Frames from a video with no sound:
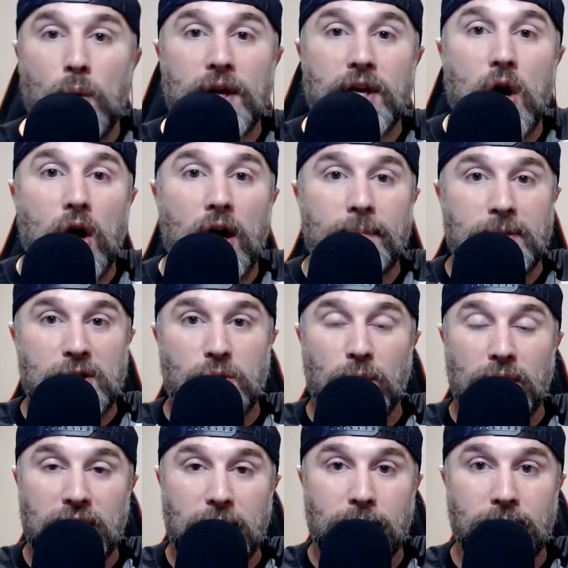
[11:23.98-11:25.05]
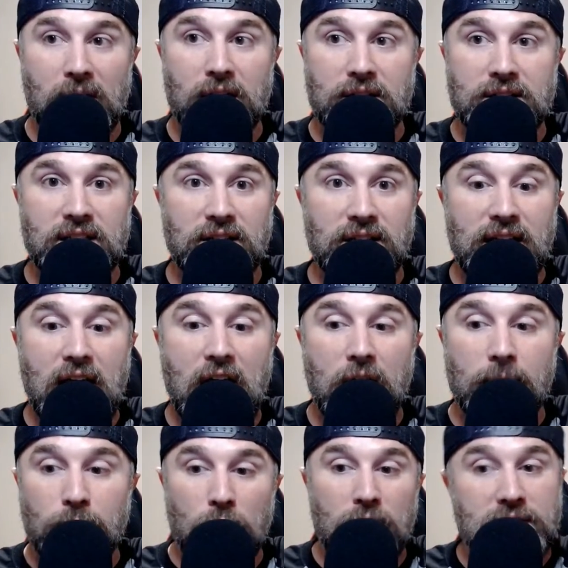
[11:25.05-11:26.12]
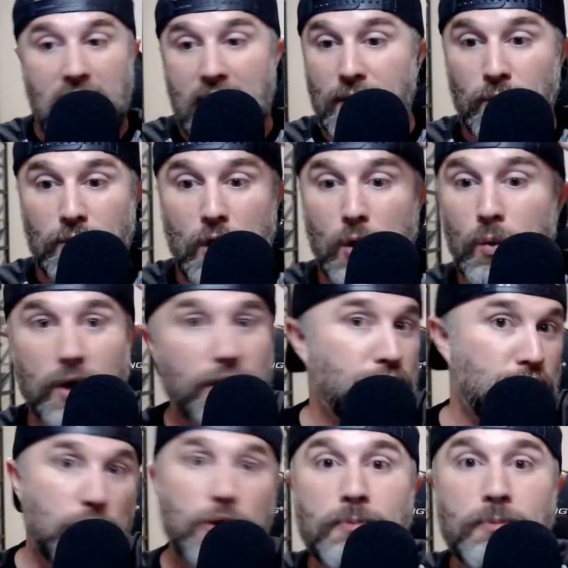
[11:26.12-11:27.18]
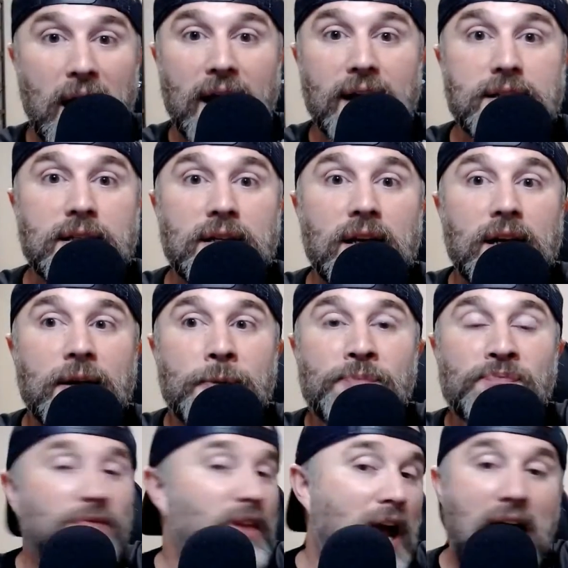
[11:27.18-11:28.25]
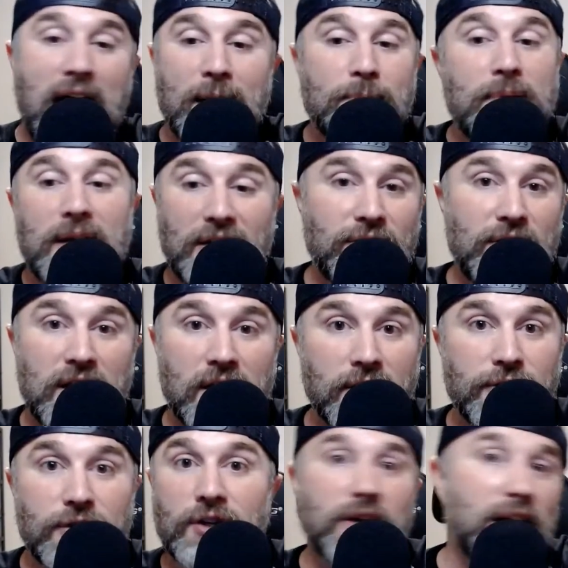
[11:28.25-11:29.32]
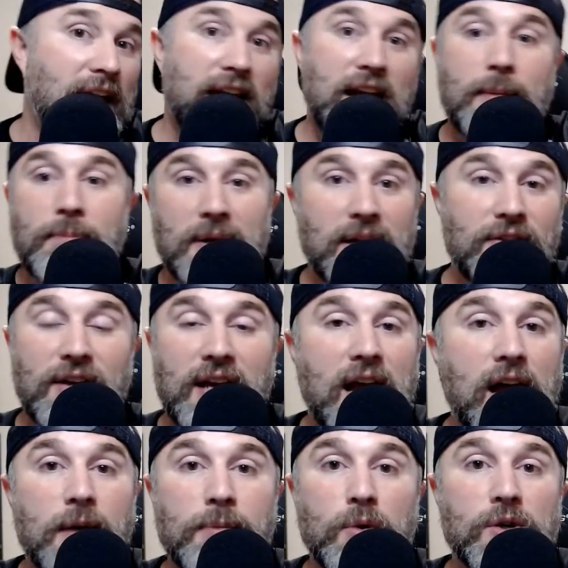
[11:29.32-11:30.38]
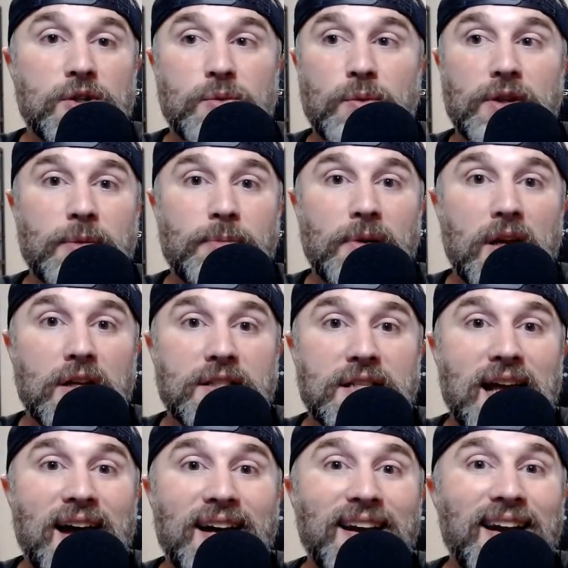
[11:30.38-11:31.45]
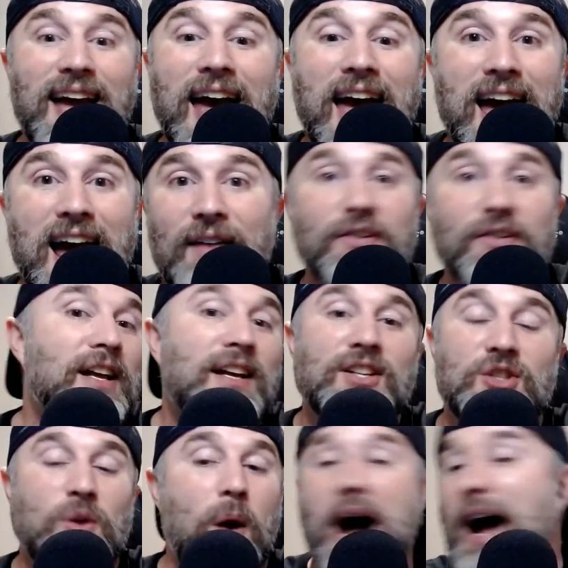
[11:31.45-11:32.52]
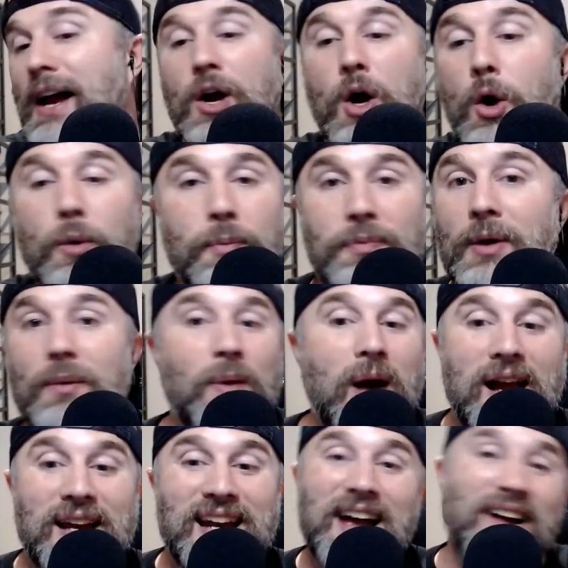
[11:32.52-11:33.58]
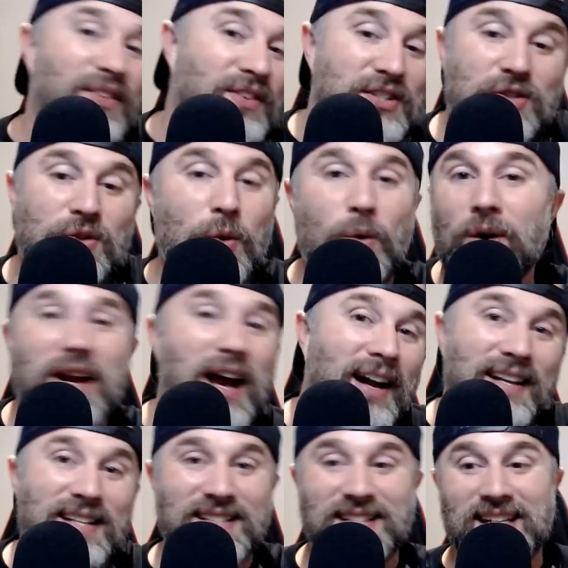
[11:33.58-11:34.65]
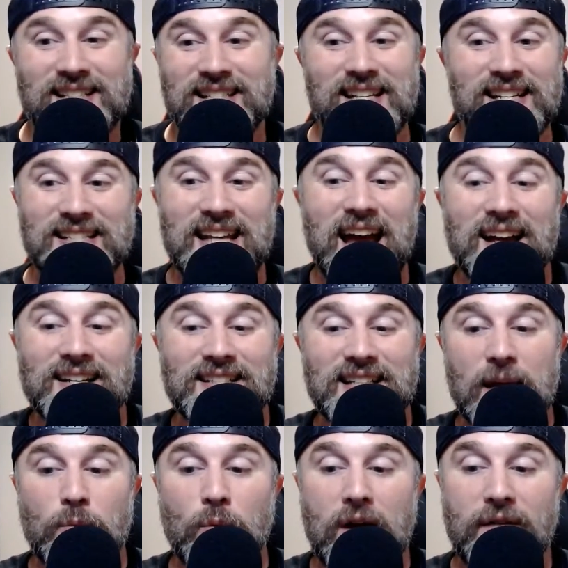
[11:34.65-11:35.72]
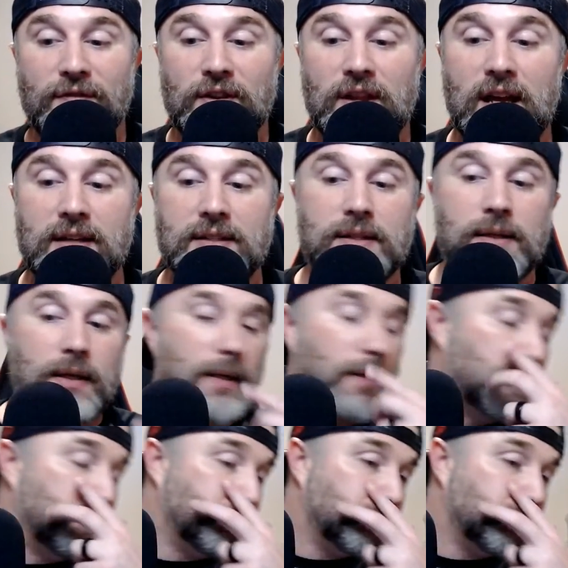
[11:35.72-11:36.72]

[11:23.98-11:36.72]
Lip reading: going on between the Bucs and the Cowboys. I don't know what you bet. I betted the under, and I betted the Cowboys with the plus 9.5. So I hope that right now this score kind of stays the exact same way for this.